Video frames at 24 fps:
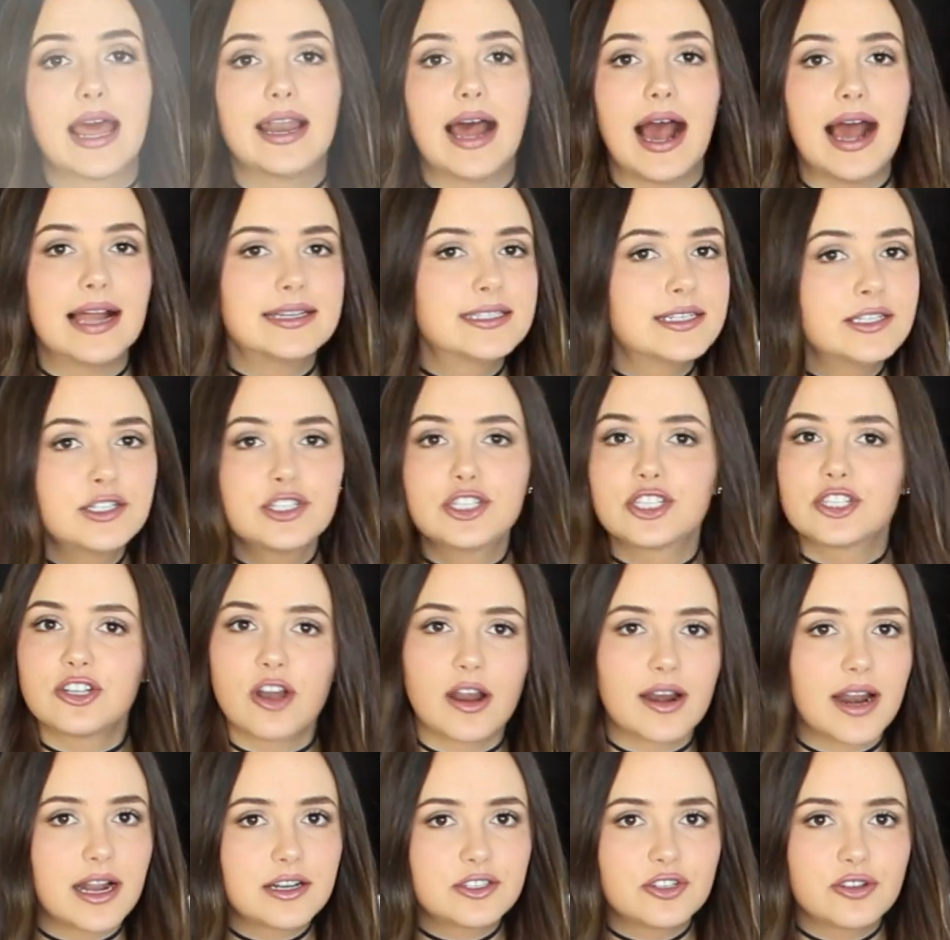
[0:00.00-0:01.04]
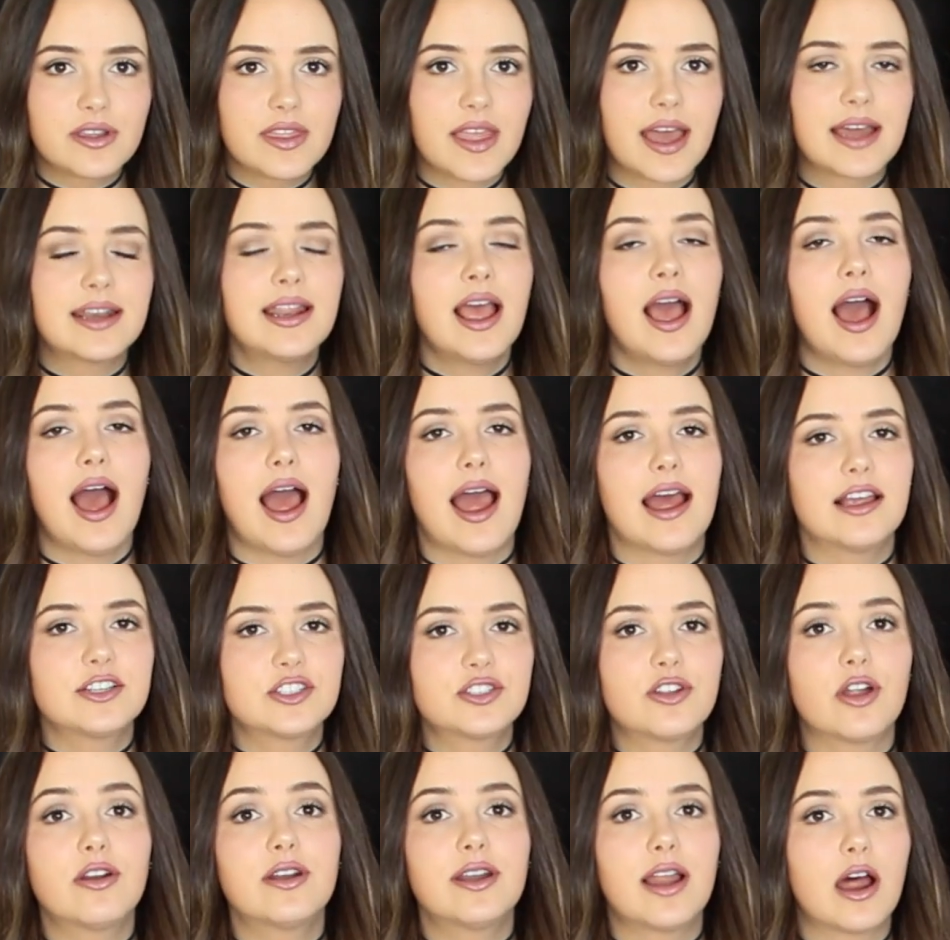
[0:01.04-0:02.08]
and I didn't start out doing that. I
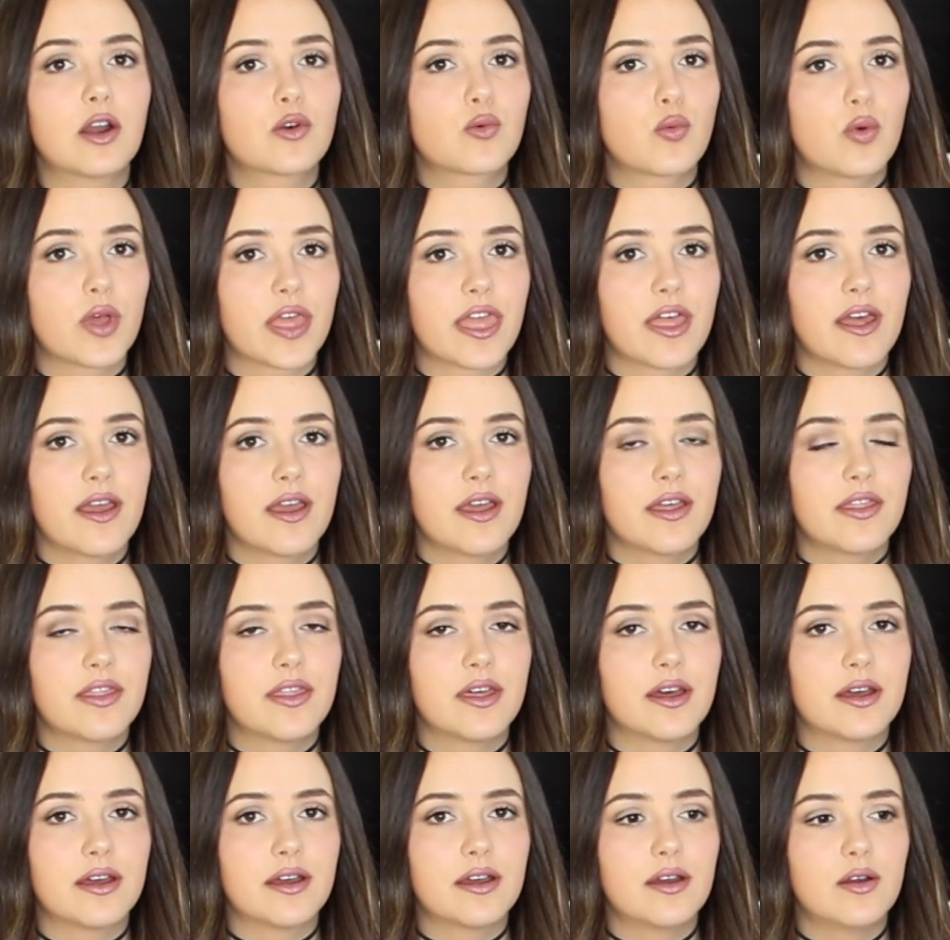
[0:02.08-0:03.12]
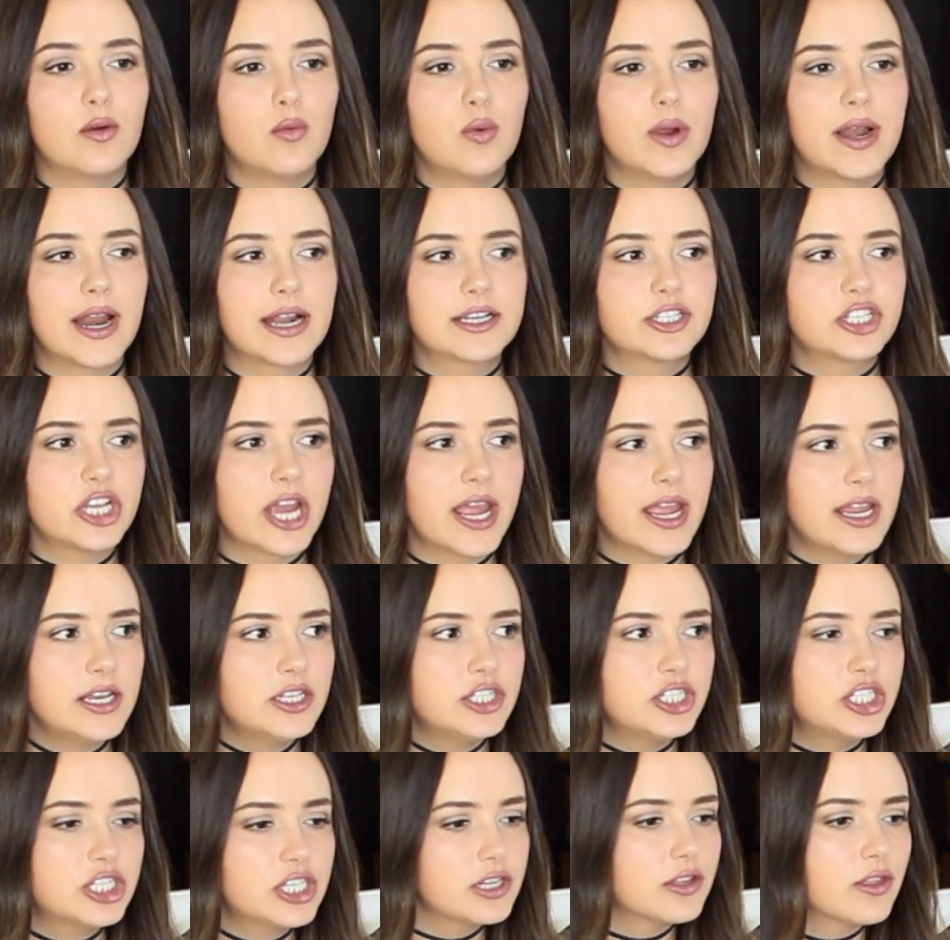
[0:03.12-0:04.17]
started out with when I
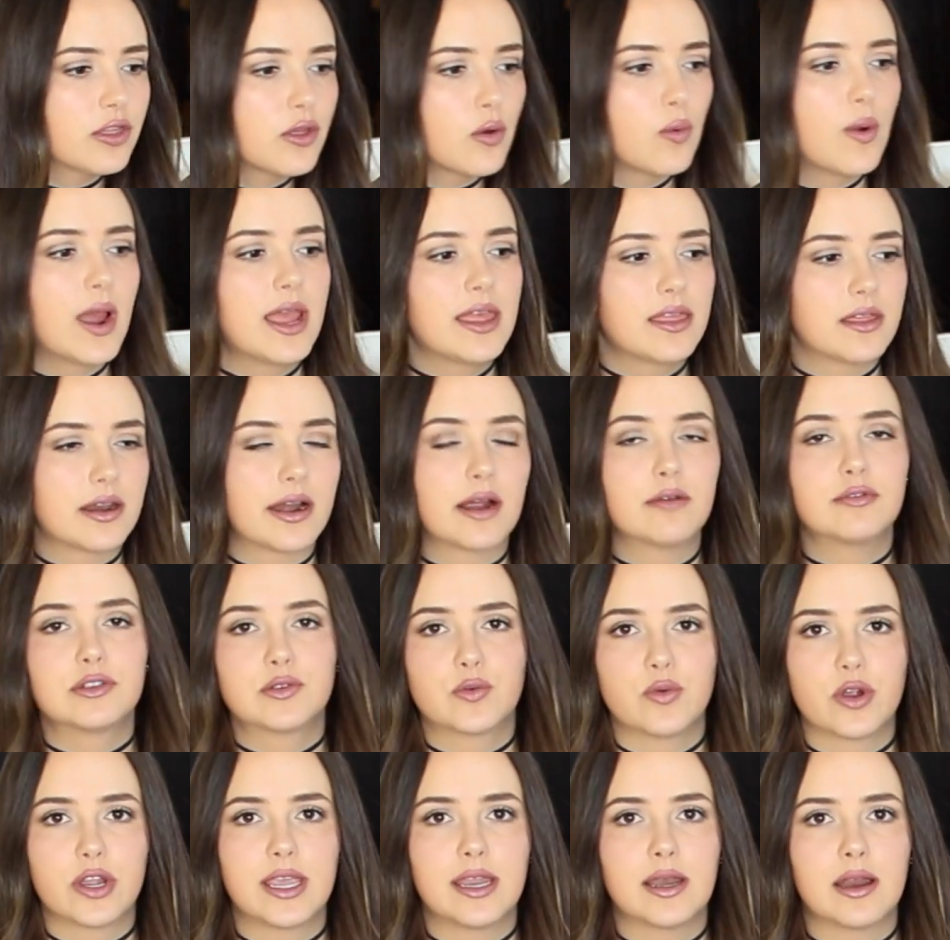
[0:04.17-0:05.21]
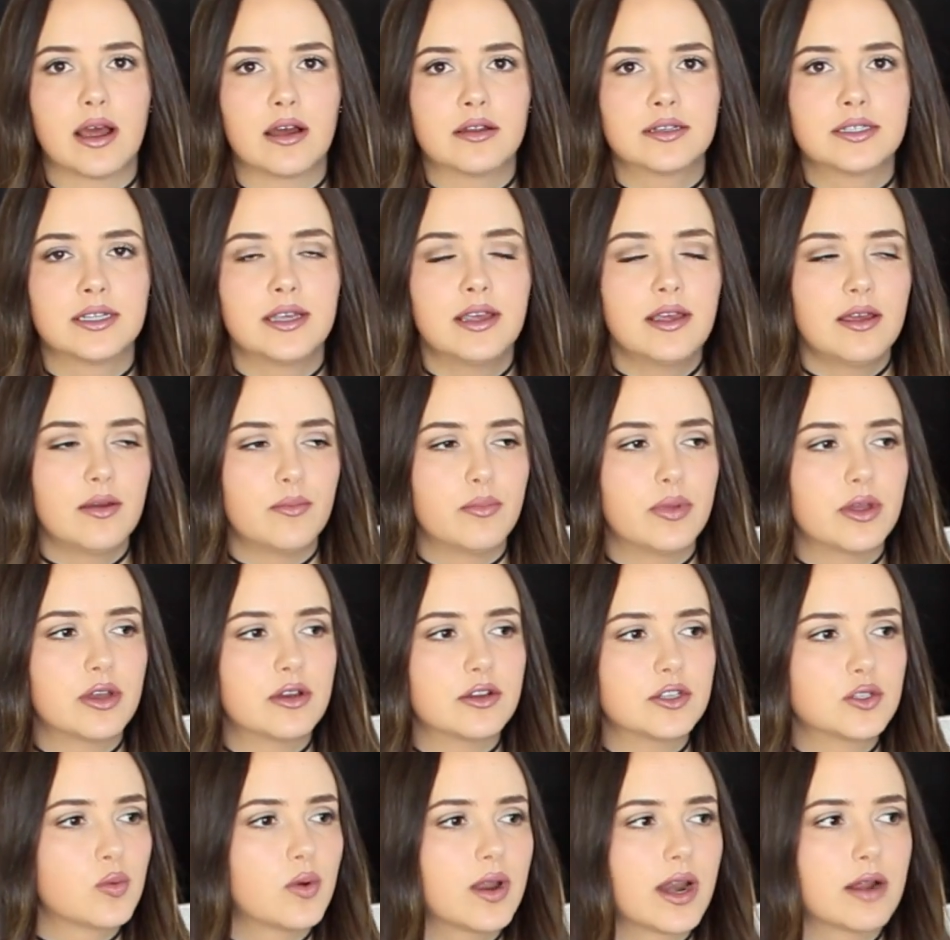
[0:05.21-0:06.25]
changed the way that I was working out,
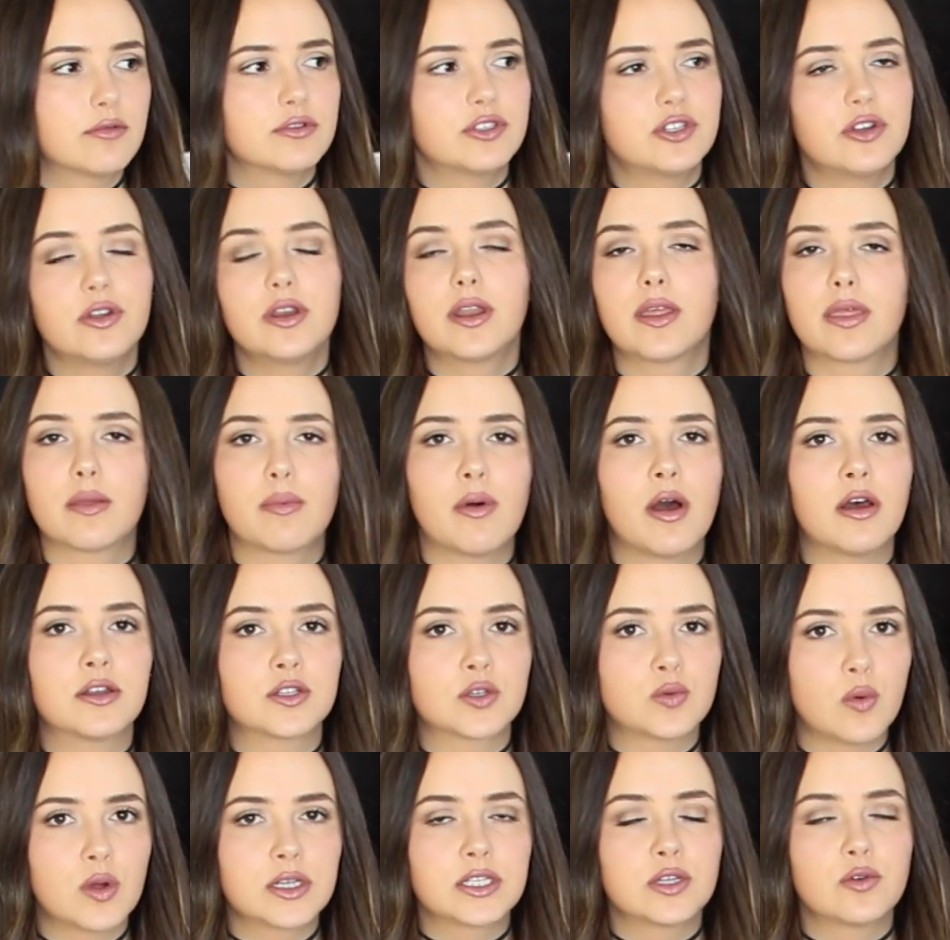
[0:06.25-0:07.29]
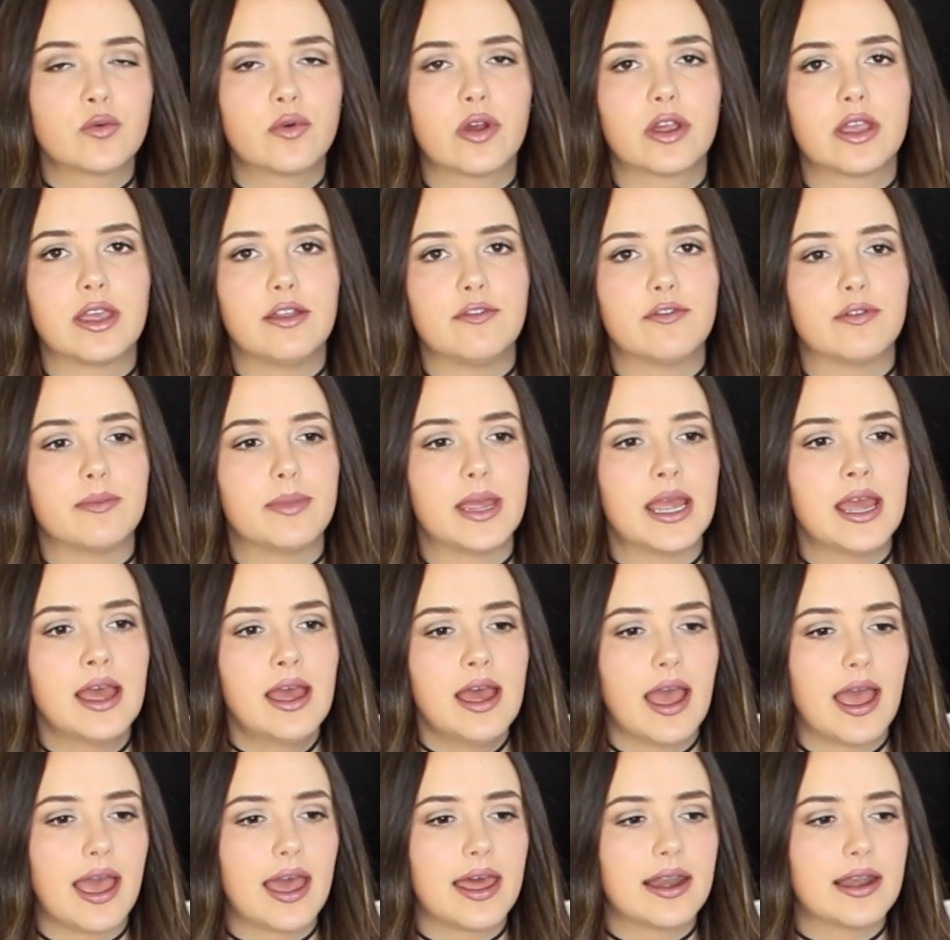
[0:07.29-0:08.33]
because what I was doing in the past wasn't working for me,
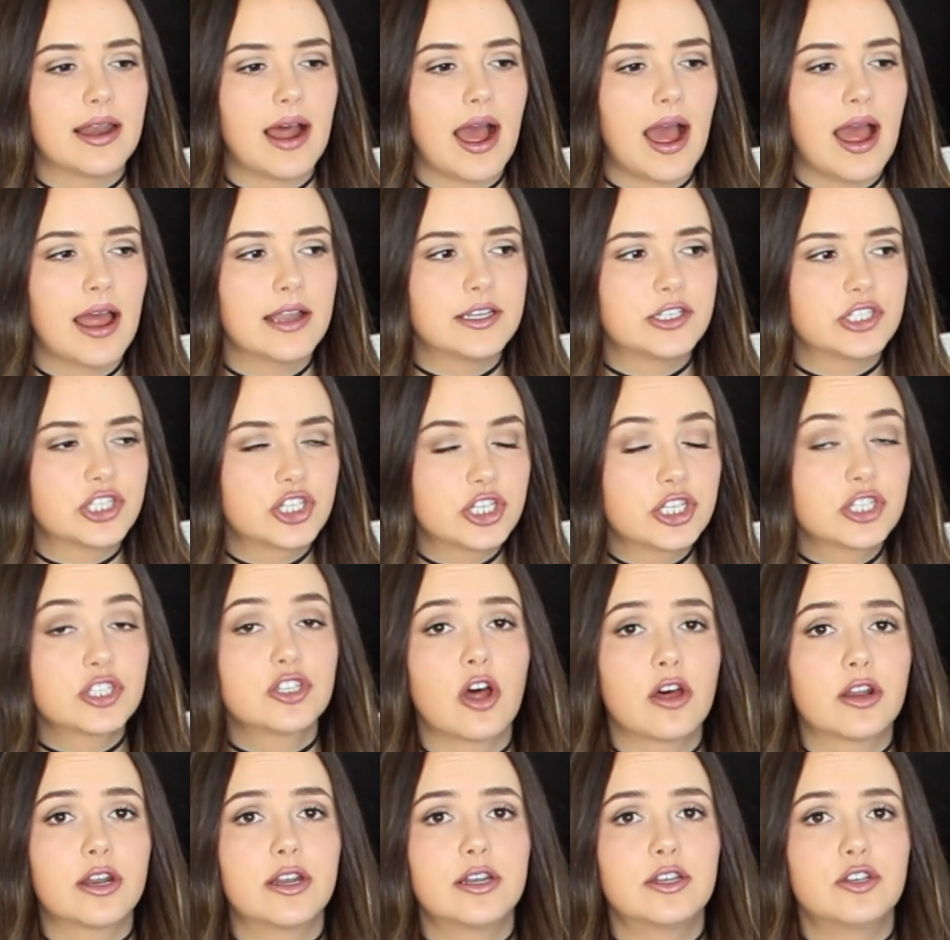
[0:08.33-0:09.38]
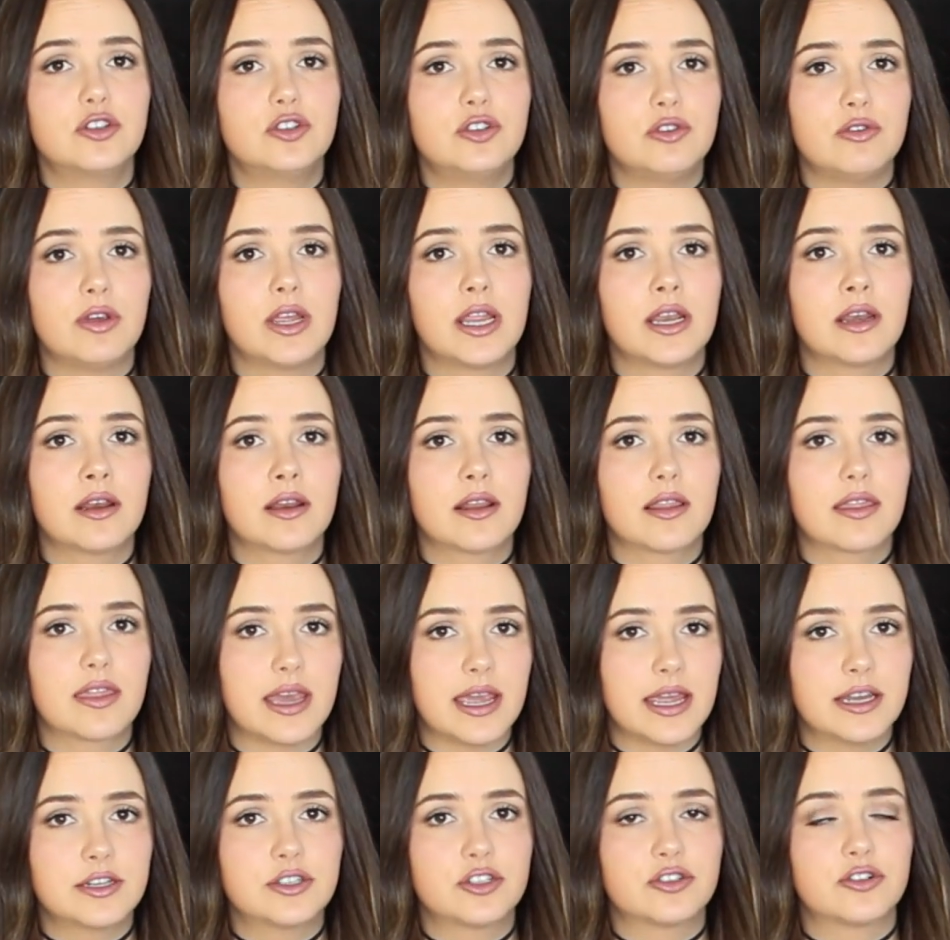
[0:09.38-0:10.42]
and I just started doing the
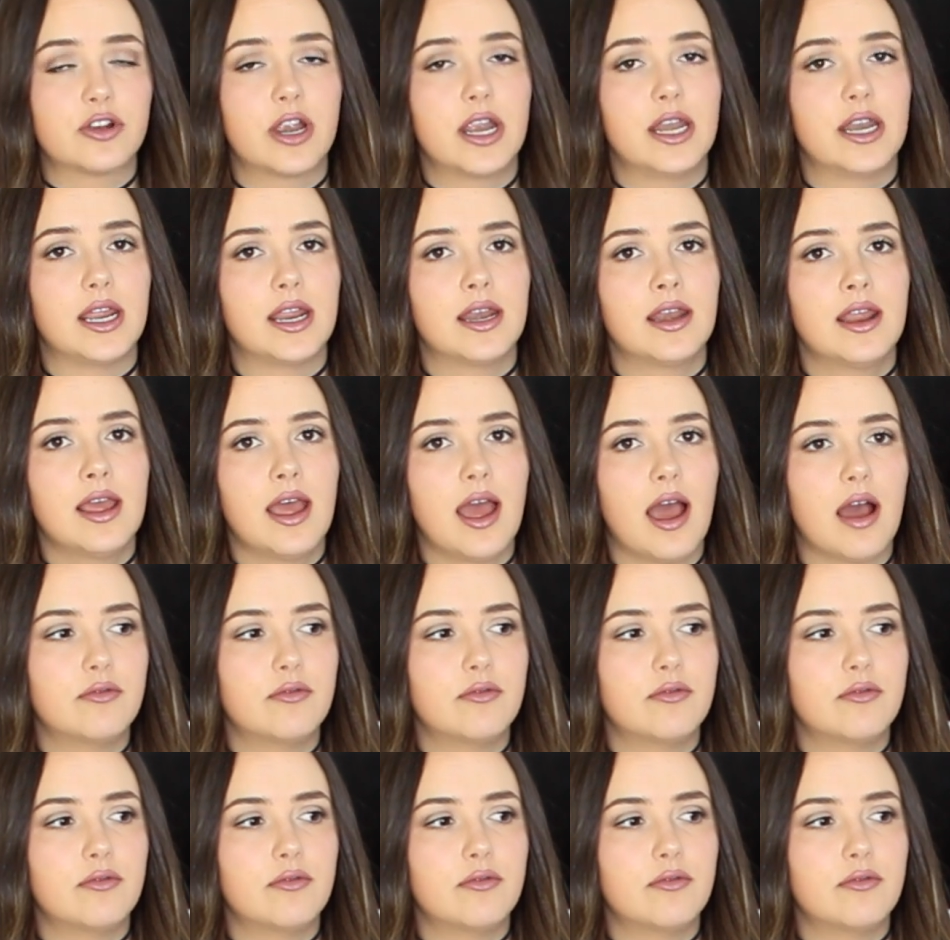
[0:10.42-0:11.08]
HIIT training.